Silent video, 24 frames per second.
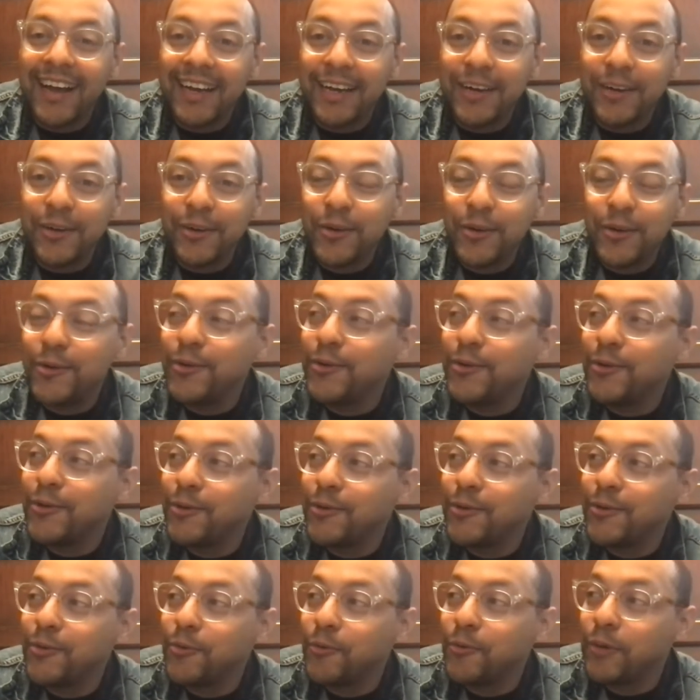
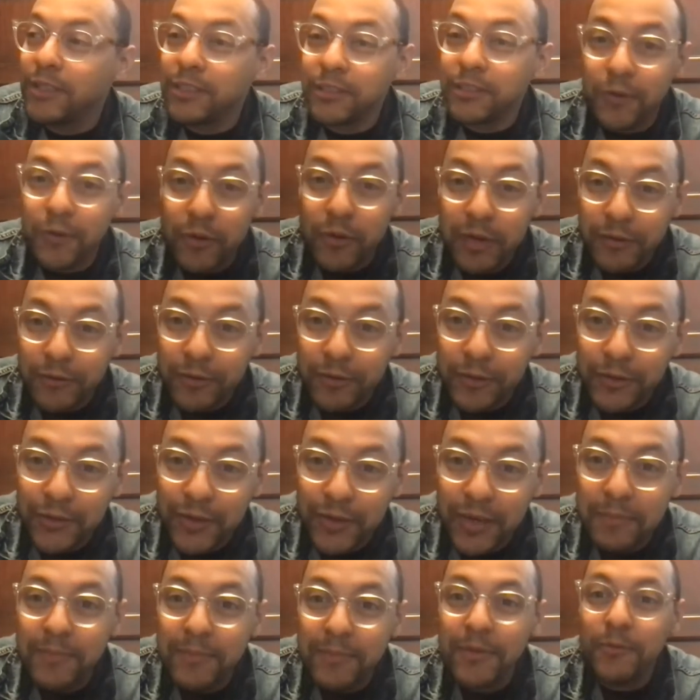who one's voting for
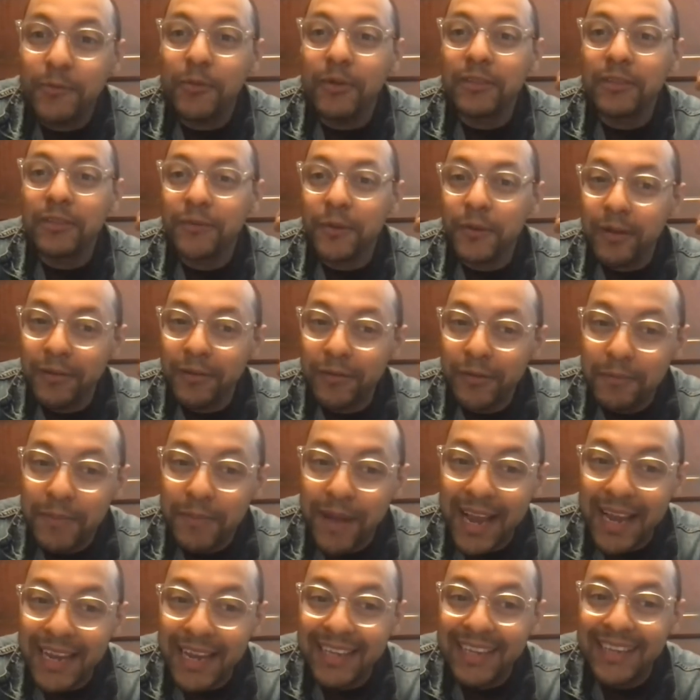Trump, one's voting for
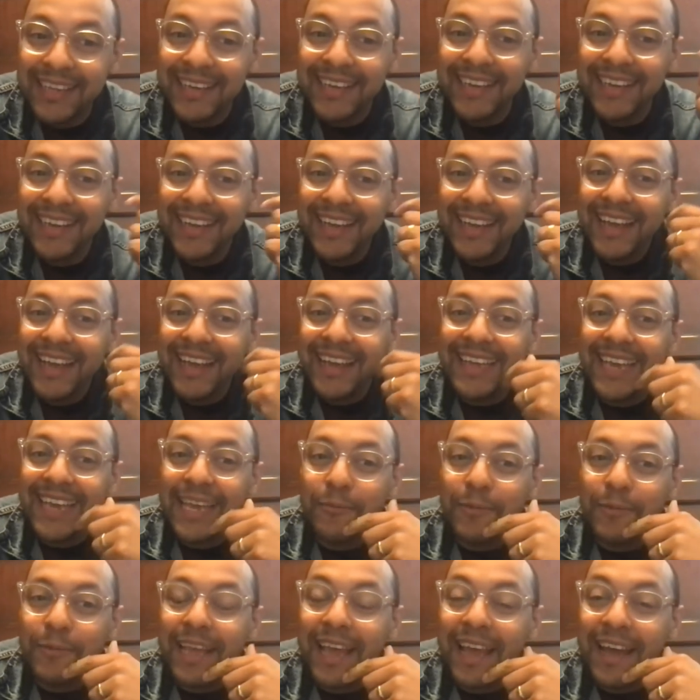Biden?
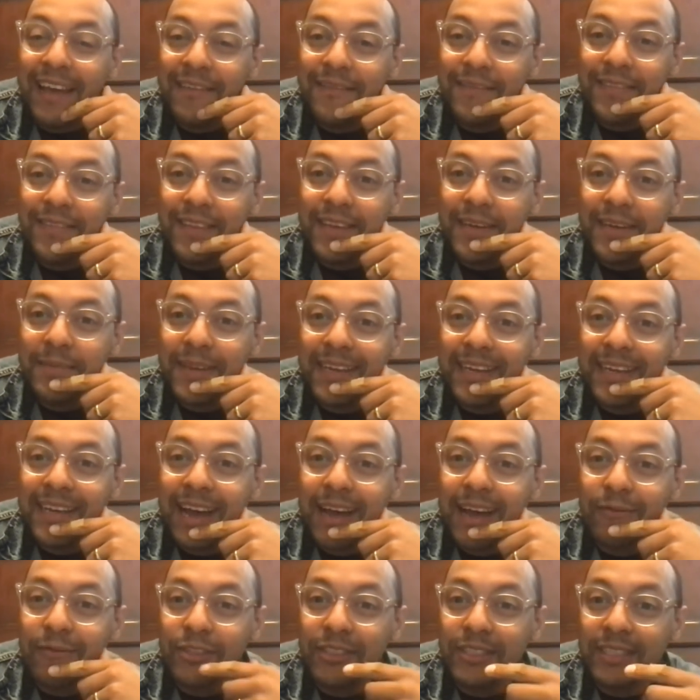Can we have them in
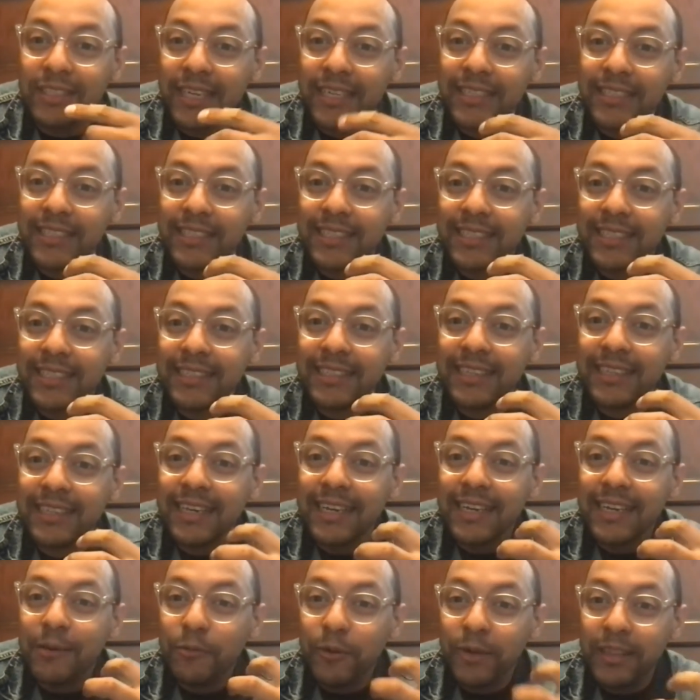conversation
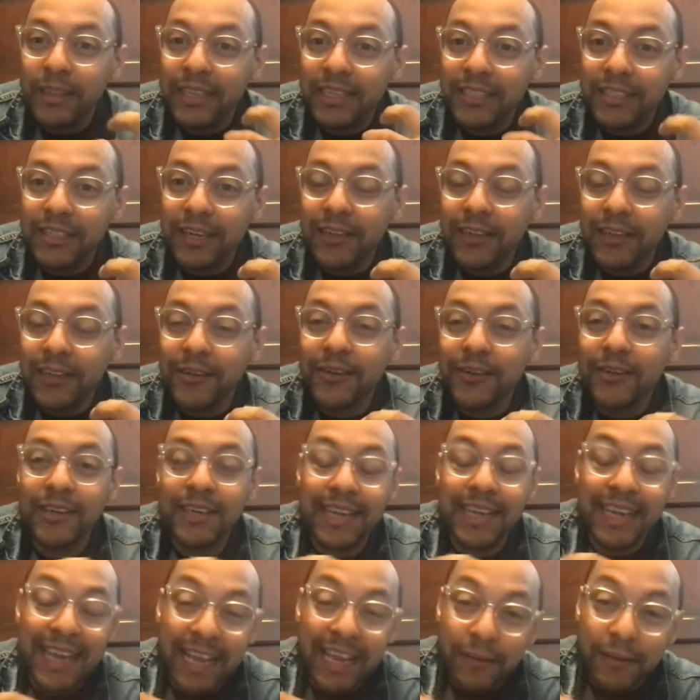with each
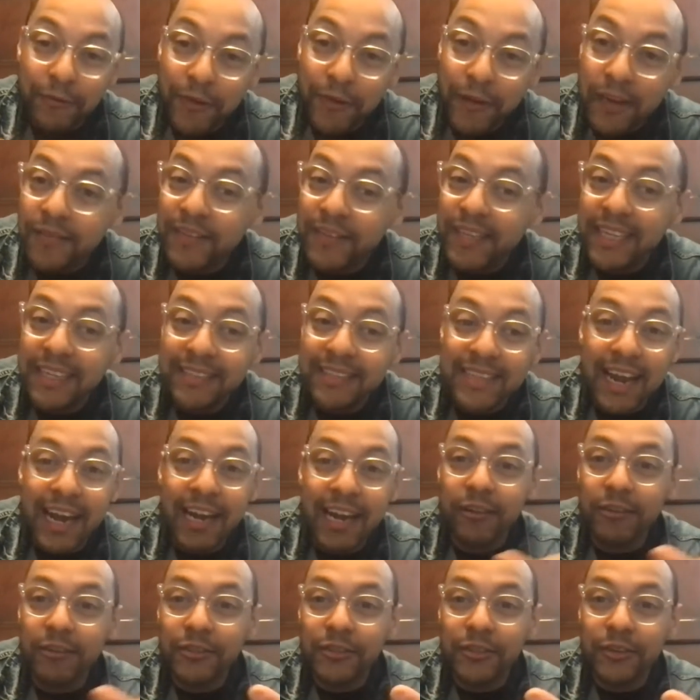other in front of the
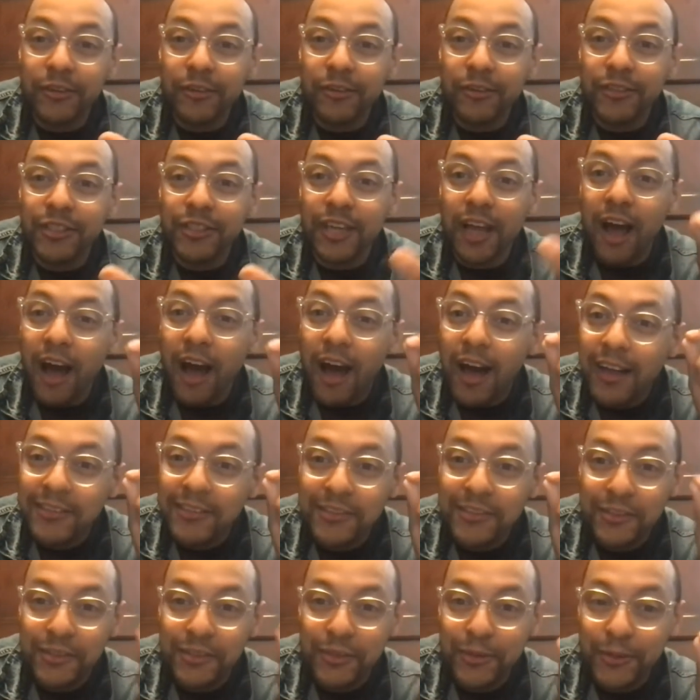entire church
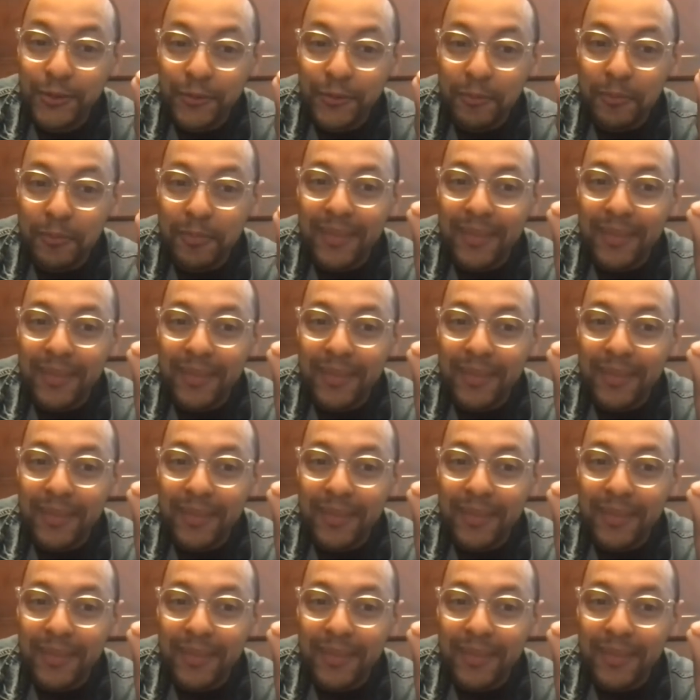on Zoom?